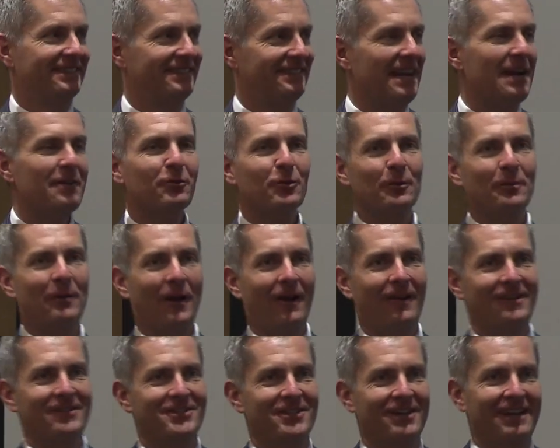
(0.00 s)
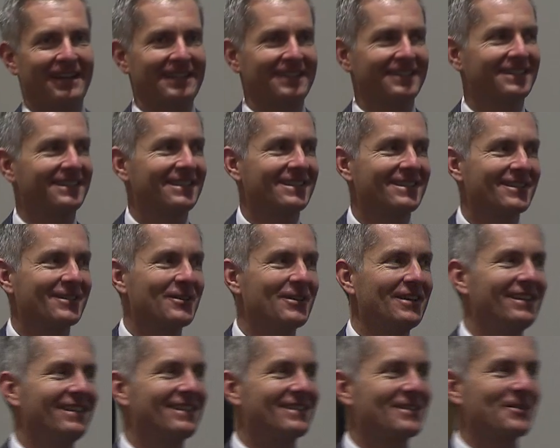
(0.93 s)
Sorry. Never apologize. It's a
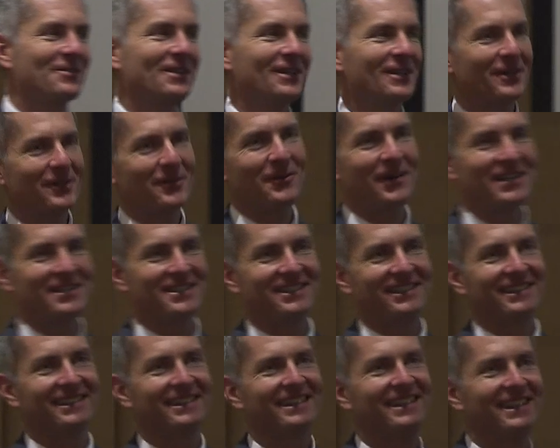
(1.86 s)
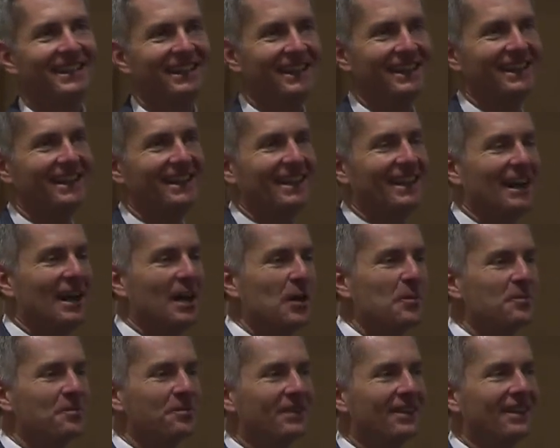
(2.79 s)
good. It's a really good question.
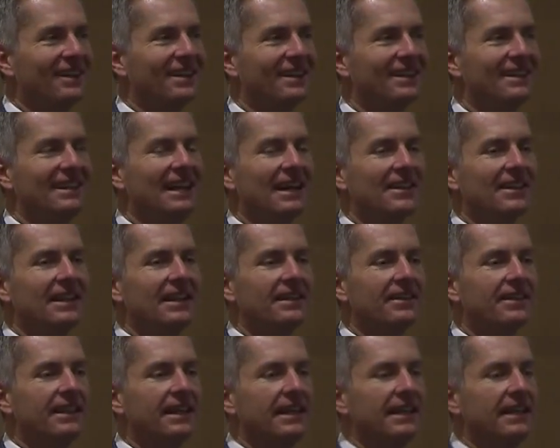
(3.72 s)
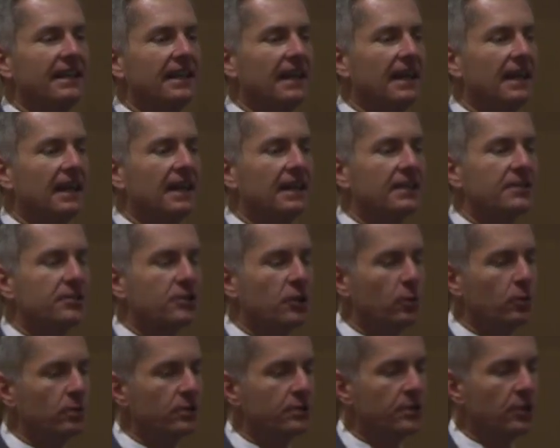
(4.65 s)
Um, yeah. The the uh,
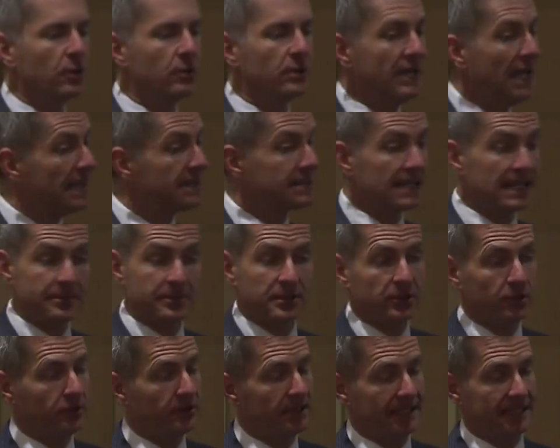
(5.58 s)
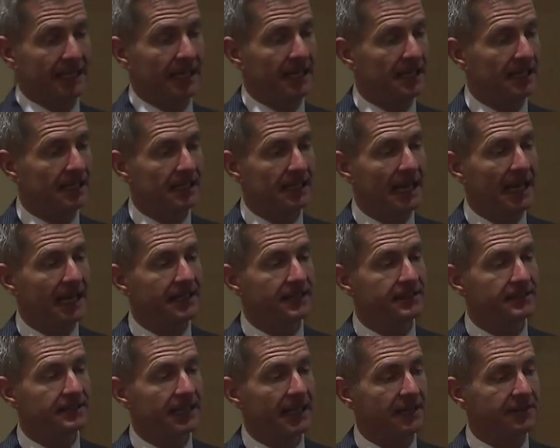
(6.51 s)
so so yes, absolutely. Uh,
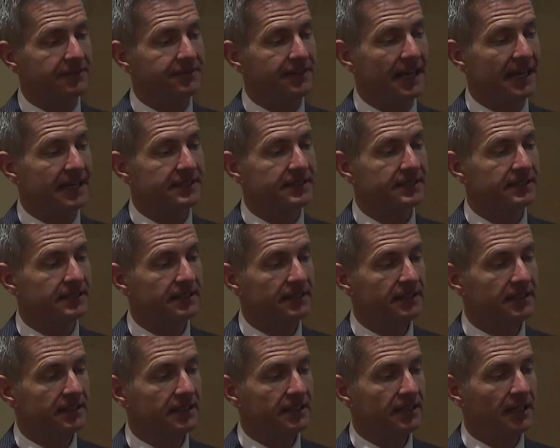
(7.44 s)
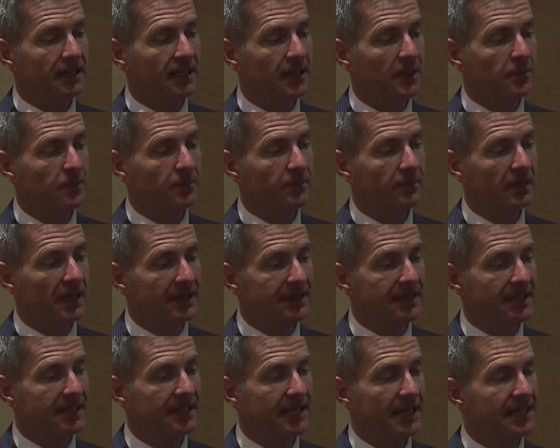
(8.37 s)
and and in fact um, I
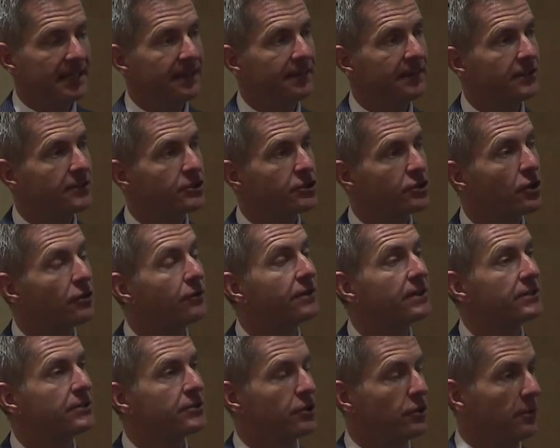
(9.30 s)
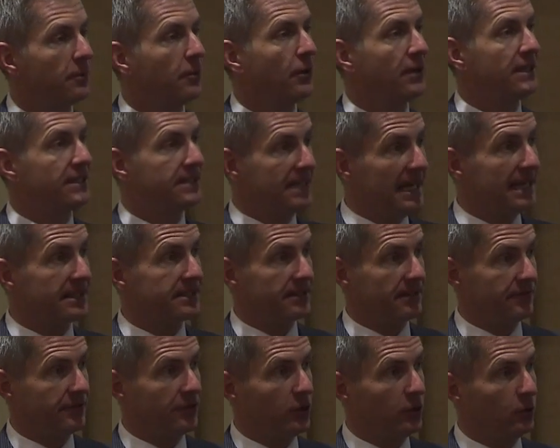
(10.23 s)
think getting the surface. So the point is, yes,
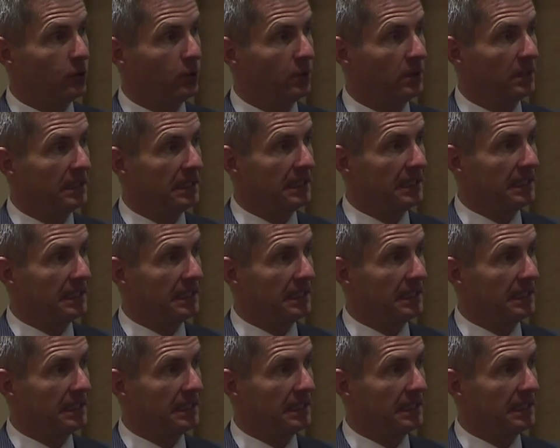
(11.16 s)
if you,